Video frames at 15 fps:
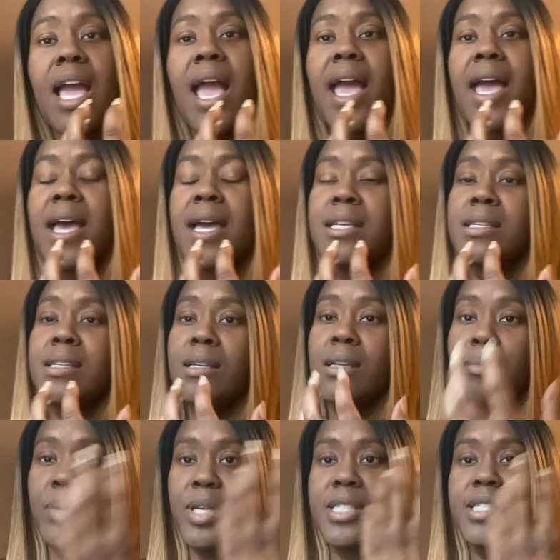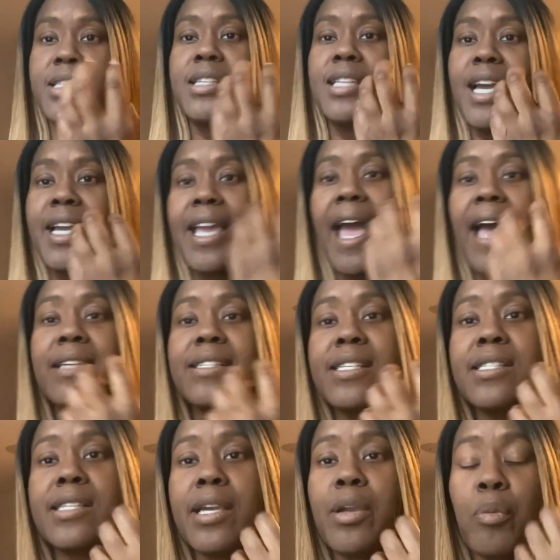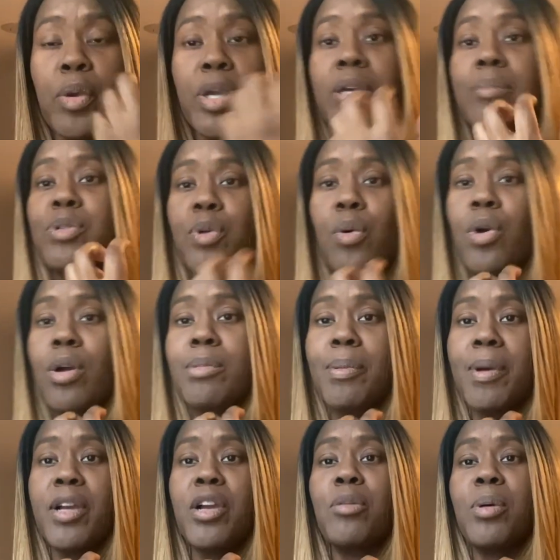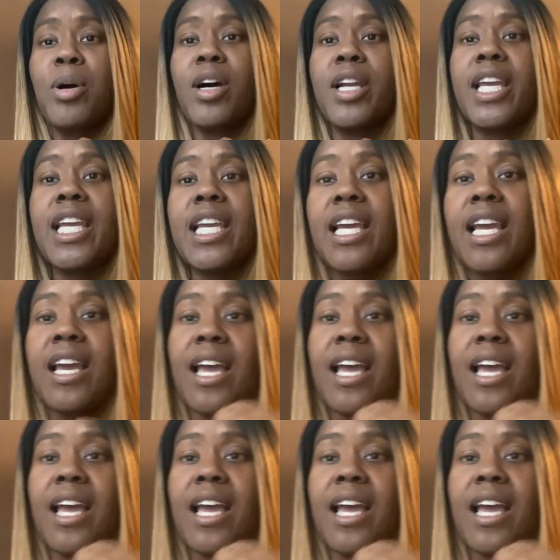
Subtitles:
And basically that gas is like reabsorbed by your body.